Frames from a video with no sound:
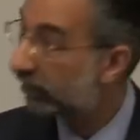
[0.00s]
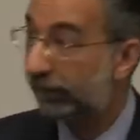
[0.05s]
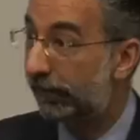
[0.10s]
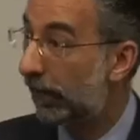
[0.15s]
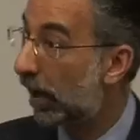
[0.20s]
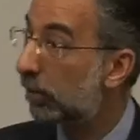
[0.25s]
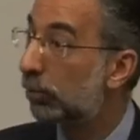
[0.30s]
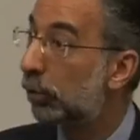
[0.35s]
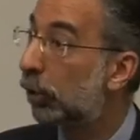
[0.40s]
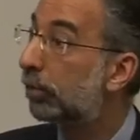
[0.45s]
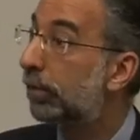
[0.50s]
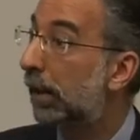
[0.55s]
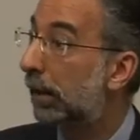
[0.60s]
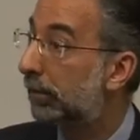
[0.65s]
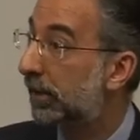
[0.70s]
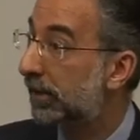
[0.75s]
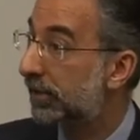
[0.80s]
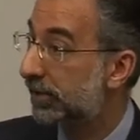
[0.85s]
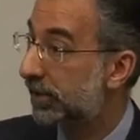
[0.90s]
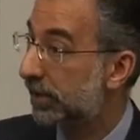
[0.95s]
far more
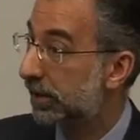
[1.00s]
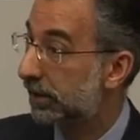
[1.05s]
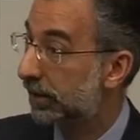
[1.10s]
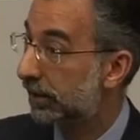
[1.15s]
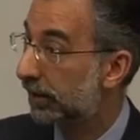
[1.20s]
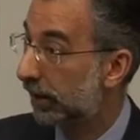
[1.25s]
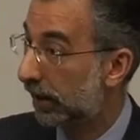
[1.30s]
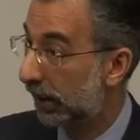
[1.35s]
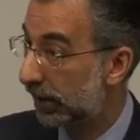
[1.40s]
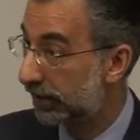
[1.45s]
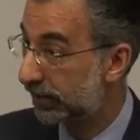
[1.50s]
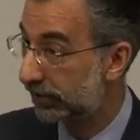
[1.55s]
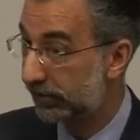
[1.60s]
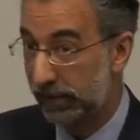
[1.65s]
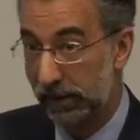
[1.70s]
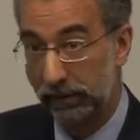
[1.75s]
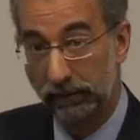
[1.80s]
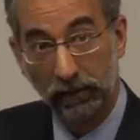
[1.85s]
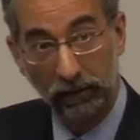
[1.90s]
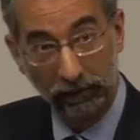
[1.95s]
publicity than the case of
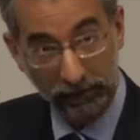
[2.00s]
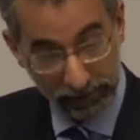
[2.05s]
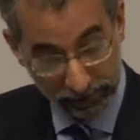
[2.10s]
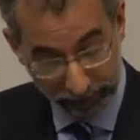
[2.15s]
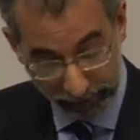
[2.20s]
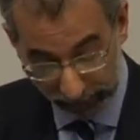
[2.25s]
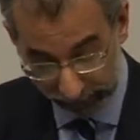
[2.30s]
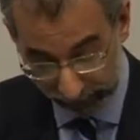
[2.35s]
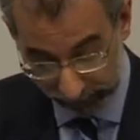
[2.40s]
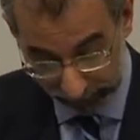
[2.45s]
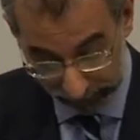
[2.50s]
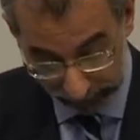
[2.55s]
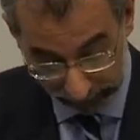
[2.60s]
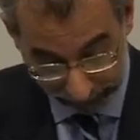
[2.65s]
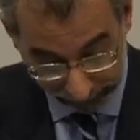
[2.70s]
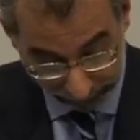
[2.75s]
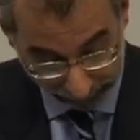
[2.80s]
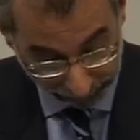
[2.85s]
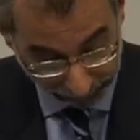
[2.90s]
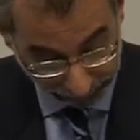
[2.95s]
Stephen Lawrence back then.
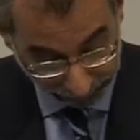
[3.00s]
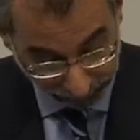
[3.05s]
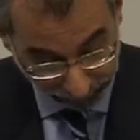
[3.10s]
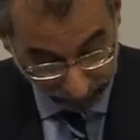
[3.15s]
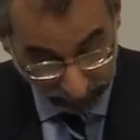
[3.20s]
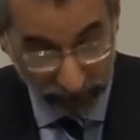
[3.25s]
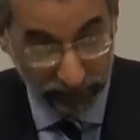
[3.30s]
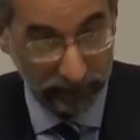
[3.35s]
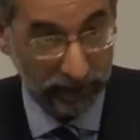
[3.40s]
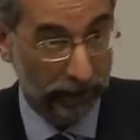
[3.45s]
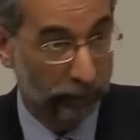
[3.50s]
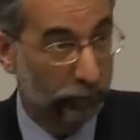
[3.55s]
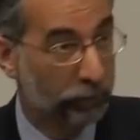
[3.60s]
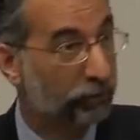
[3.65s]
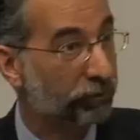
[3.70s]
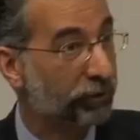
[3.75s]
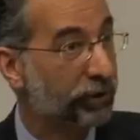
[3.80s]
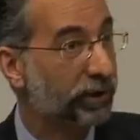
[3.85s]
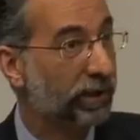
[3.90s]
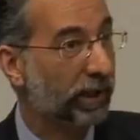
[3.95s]
His name
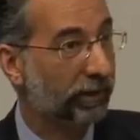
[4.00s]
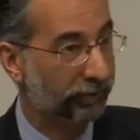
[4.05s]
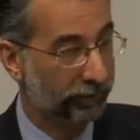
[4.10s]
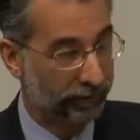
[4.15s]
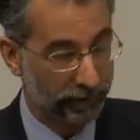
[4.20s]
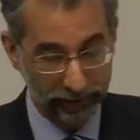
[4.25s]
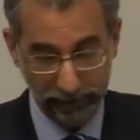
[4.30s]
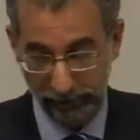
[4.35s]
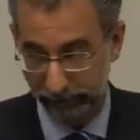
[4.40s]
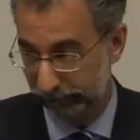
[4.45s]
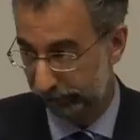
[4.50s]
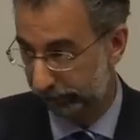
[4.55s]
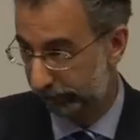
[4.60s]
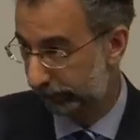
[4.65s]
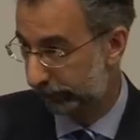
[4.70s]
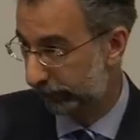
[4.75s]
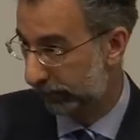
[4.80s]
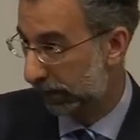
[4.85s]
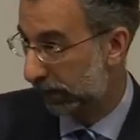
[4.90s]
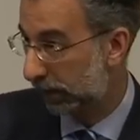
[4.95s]
was Richard Everett.
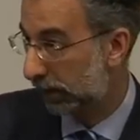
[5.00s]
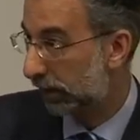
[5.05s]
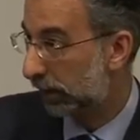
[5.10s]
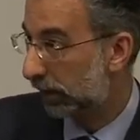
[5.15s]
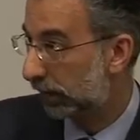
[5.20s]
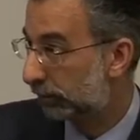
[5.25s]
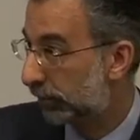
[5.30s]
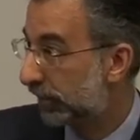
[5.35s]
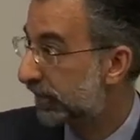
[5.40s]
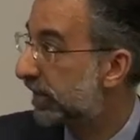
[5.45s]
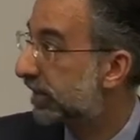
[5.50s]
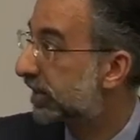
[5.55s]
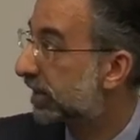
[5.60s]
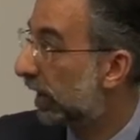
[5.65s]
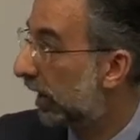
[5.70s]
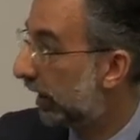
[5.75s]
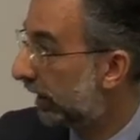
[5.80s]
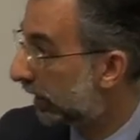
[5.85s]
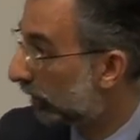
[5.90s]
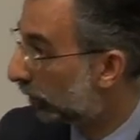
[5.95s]
Princess
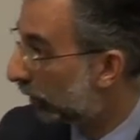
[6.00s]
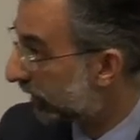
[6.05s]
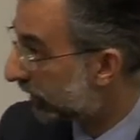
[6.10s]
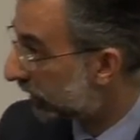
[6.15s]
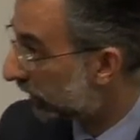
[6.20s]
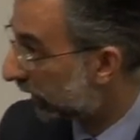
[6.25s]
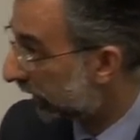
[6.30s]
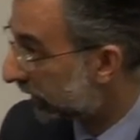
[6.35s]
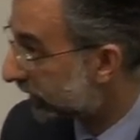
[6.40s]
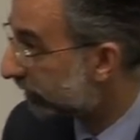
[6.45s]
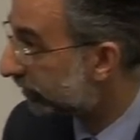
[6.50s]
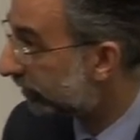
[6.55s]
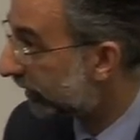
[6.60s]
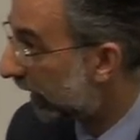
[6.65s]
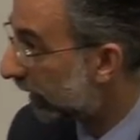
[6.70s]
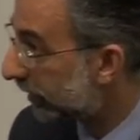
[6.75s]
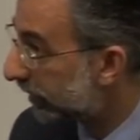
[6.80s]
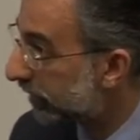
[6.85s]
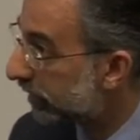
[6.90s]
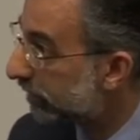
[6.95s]
Diana went and laid some
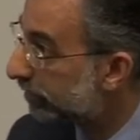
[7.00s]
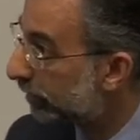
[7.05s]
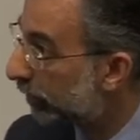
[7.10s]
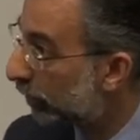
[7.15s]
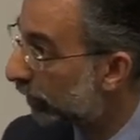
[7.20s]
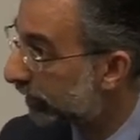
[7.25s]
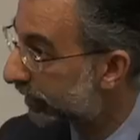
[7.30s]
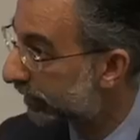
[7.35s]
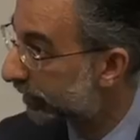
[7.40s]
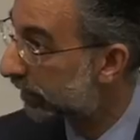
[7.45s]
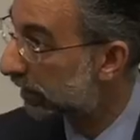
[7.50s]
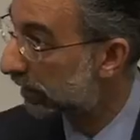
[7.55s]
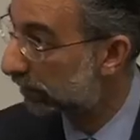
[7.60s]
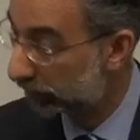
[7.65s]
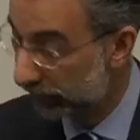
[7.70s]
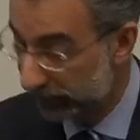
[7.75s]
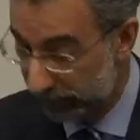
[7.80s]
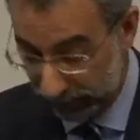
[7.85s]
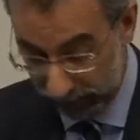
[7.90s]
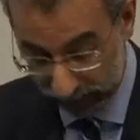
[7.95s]
flowers at the point that he
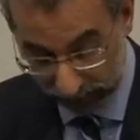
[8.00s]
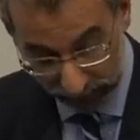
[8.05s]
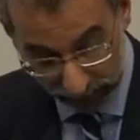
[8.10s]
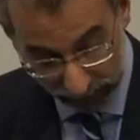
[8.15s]
was,